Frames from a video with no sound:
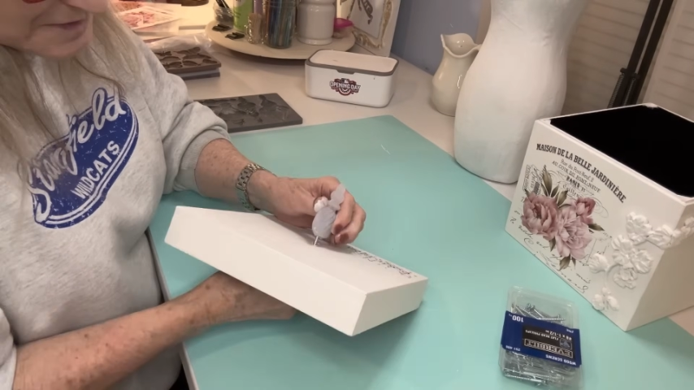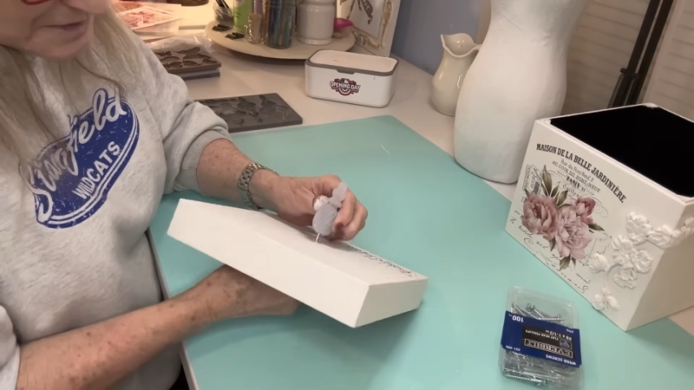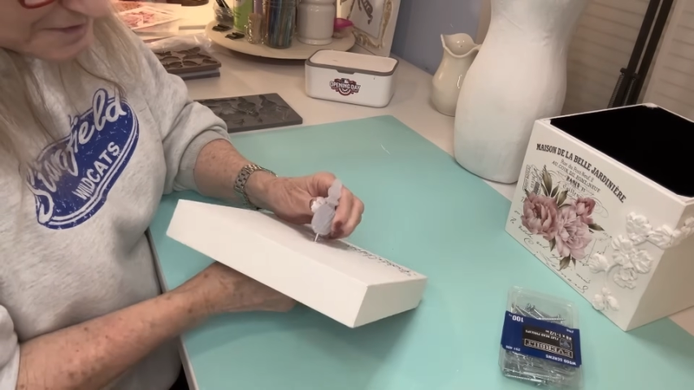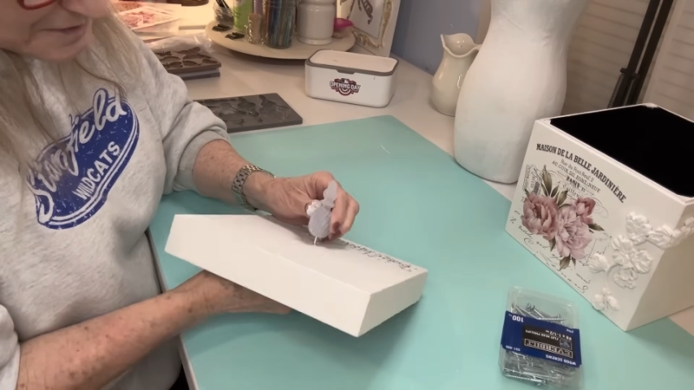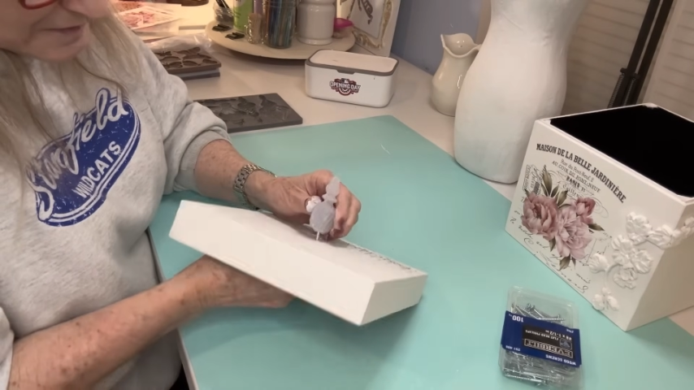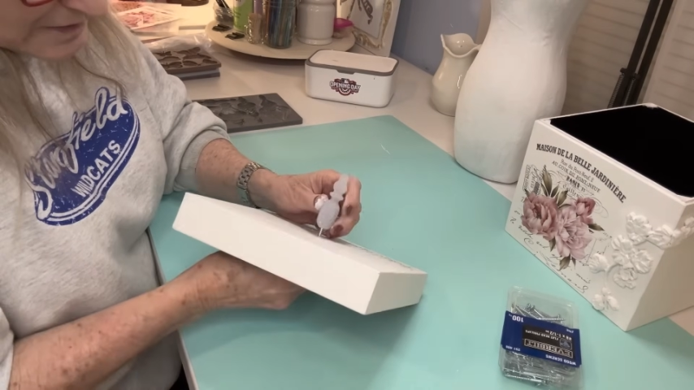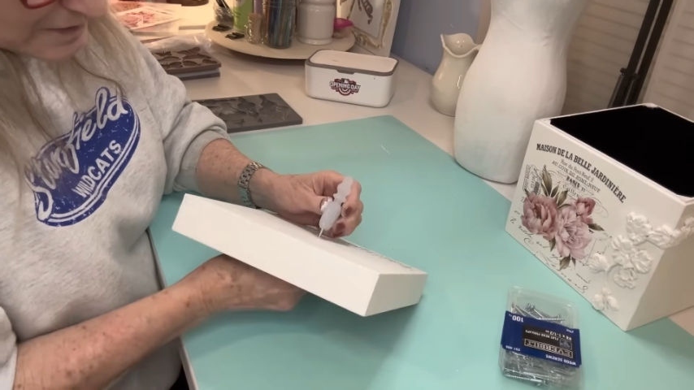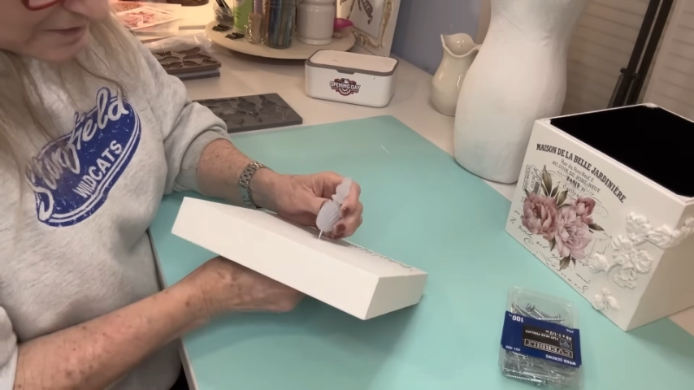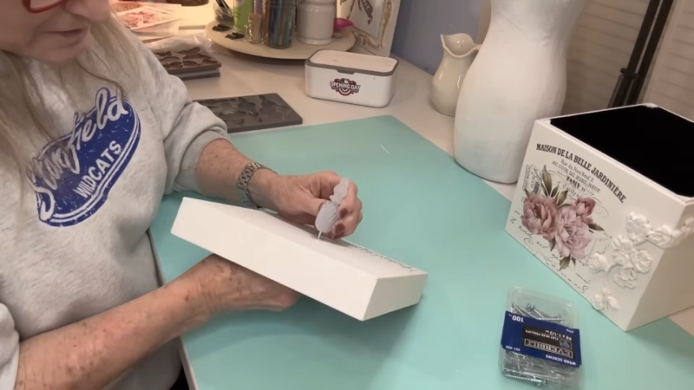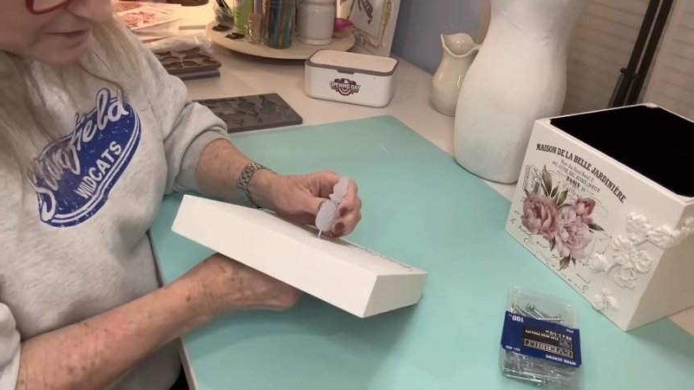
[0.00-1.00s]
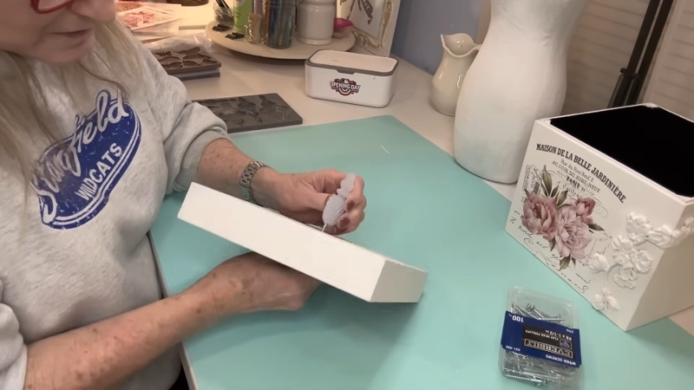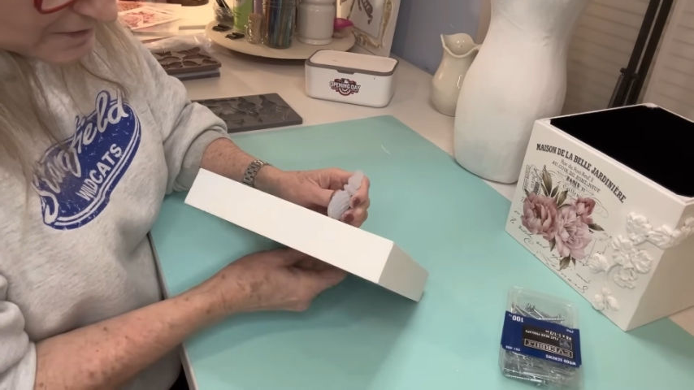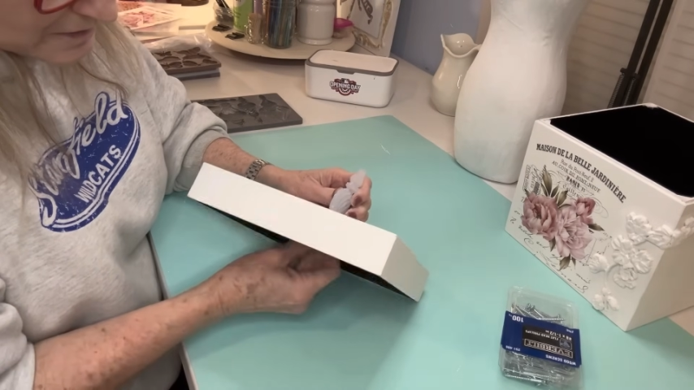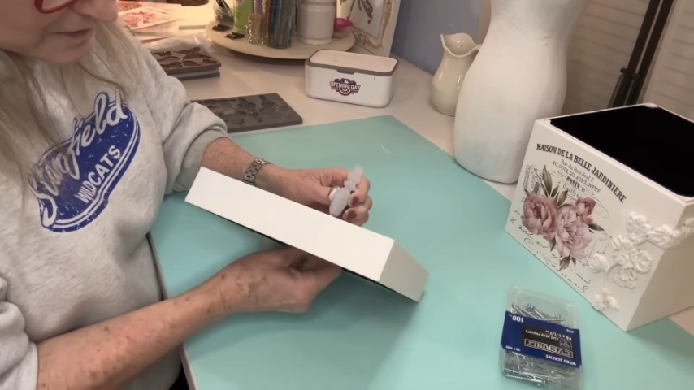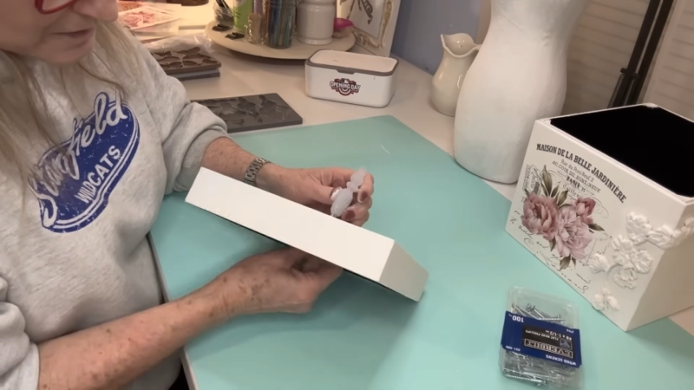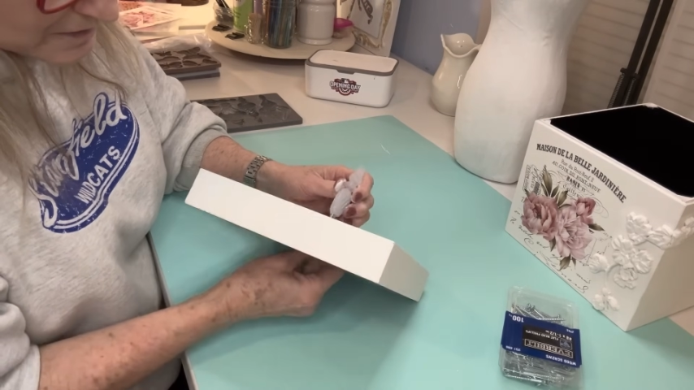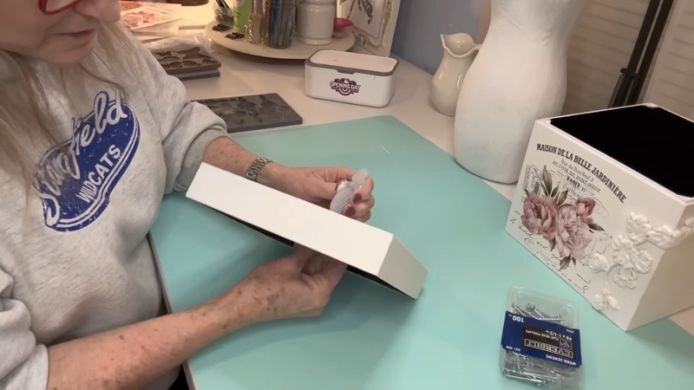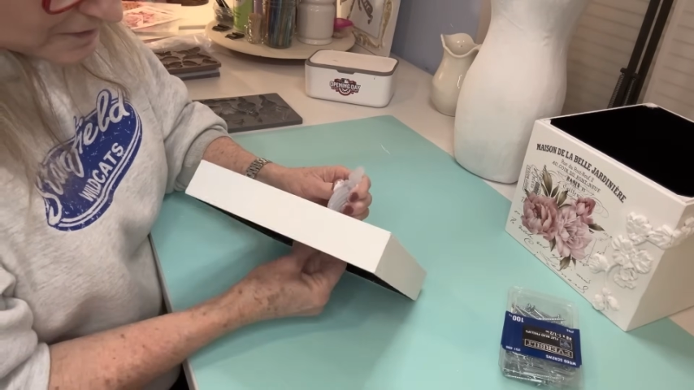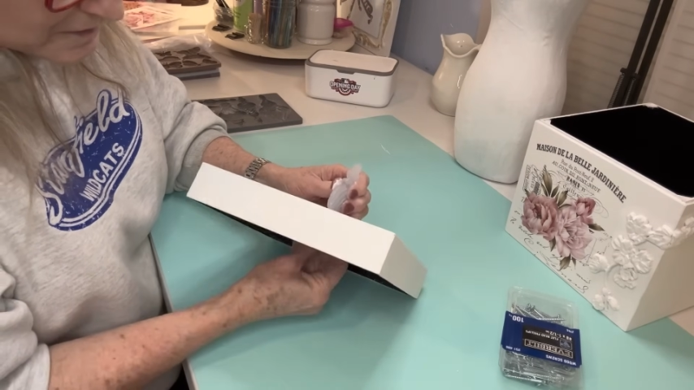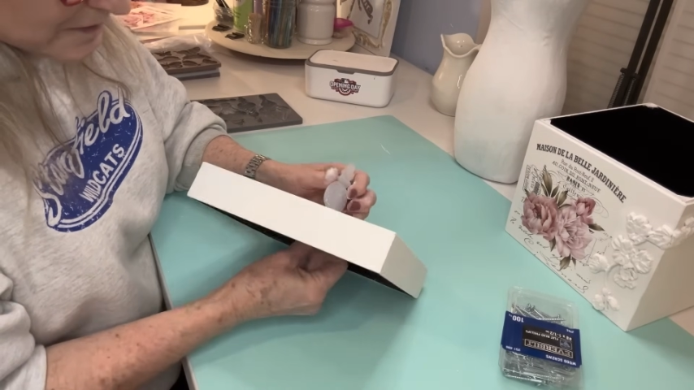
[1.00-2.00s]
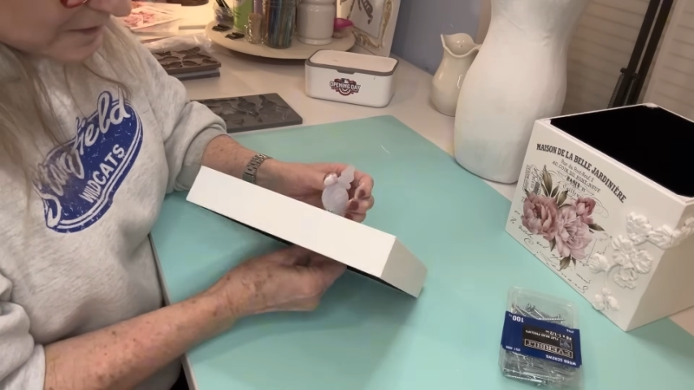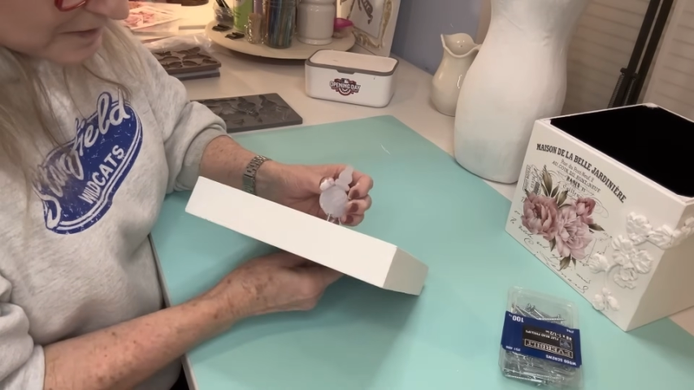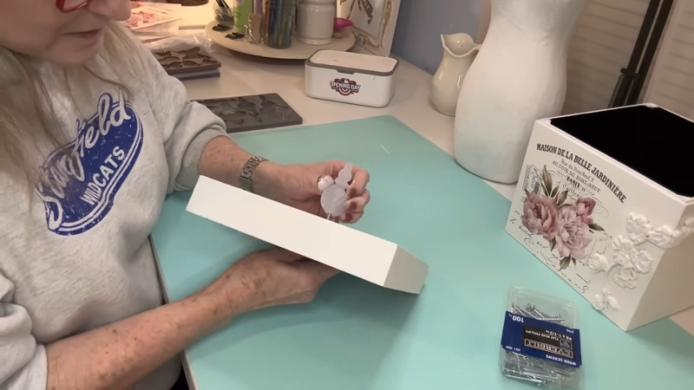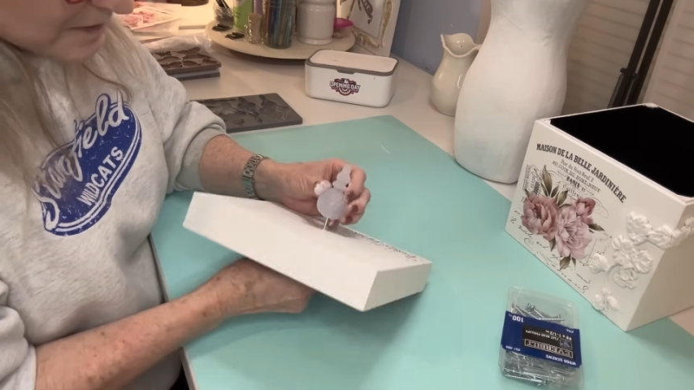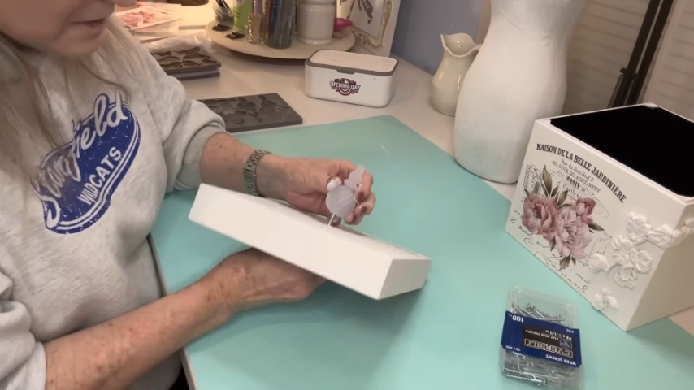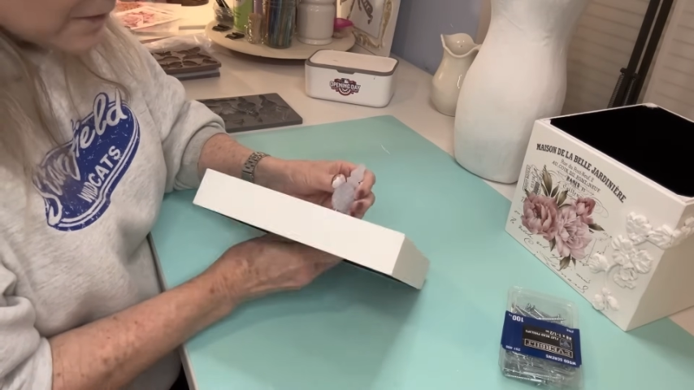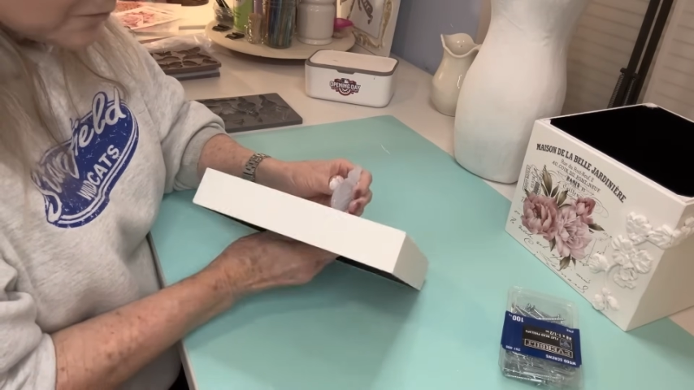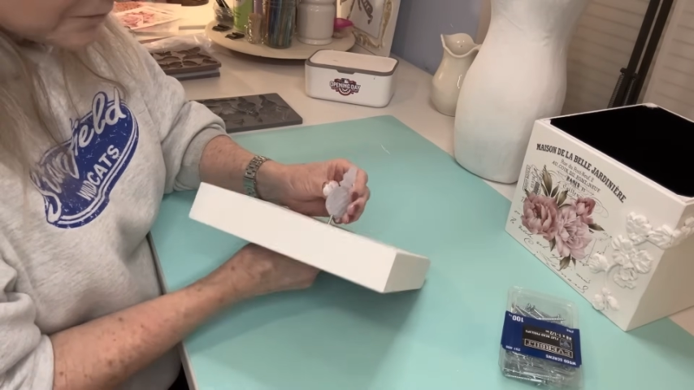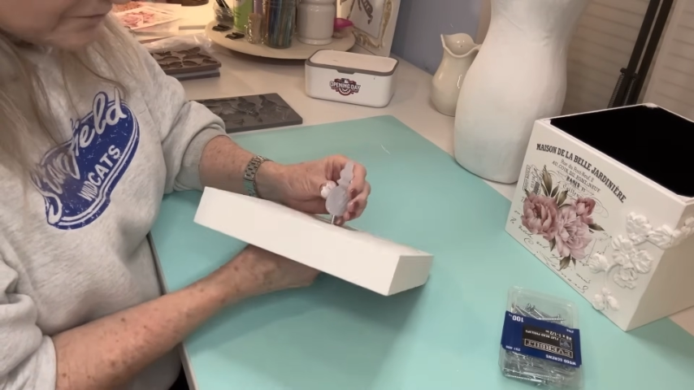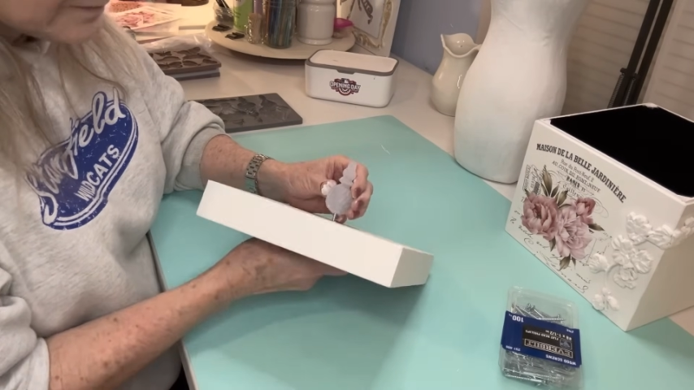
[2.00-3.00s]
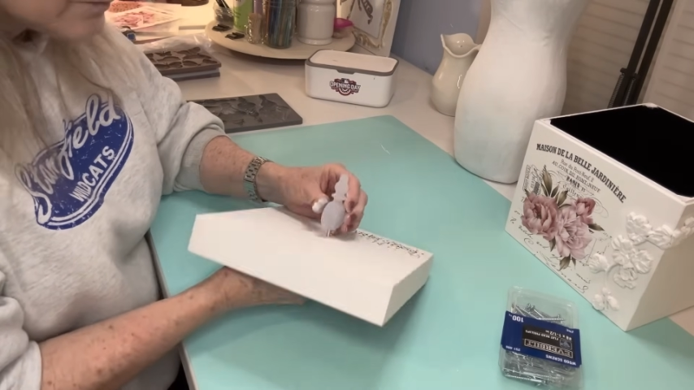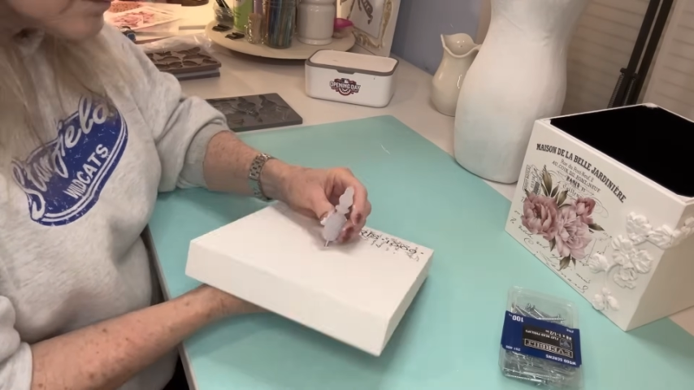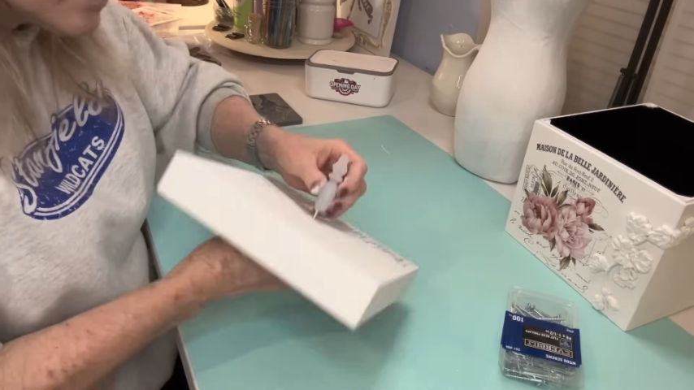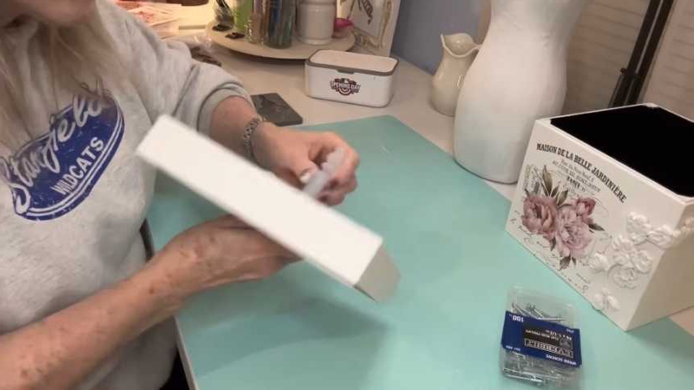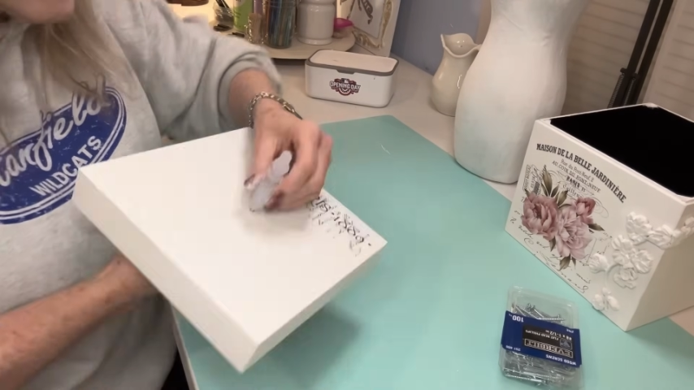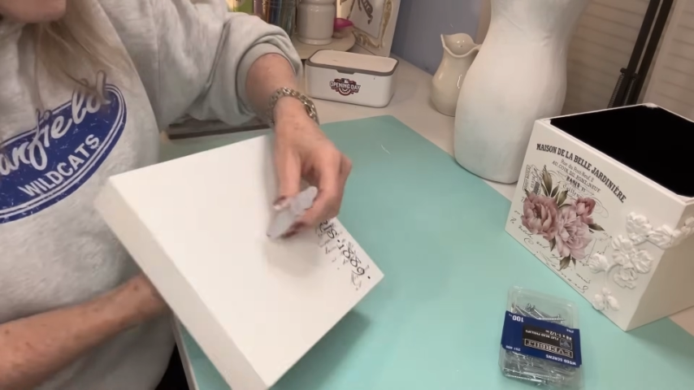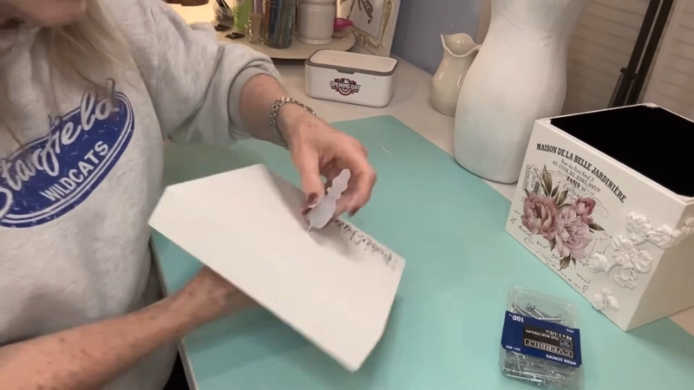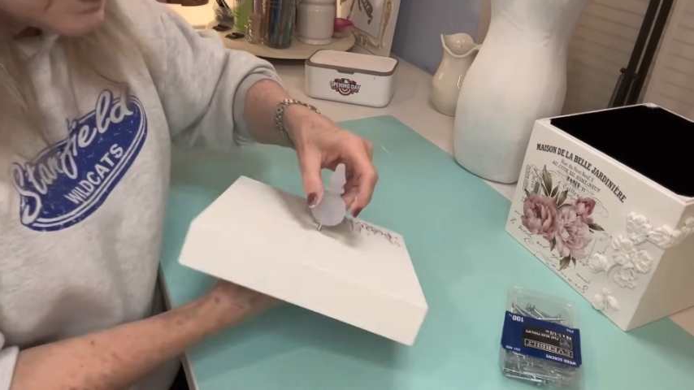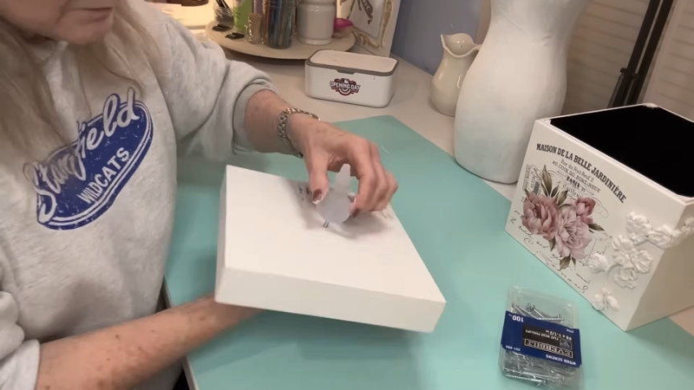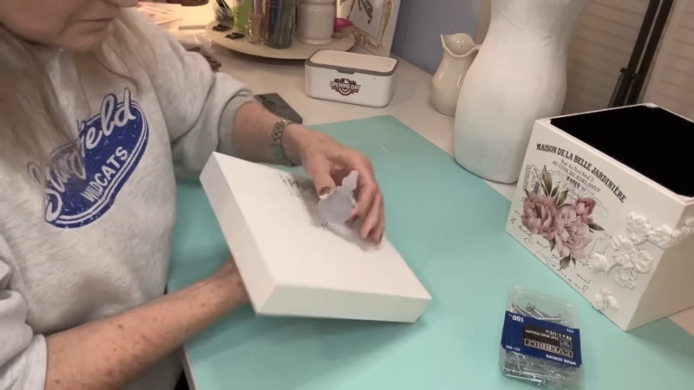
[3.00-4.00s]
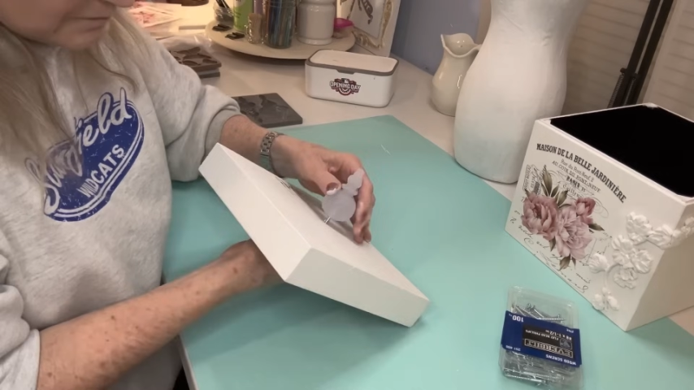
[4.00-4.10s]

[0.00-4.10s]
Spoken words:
(no speaker visible)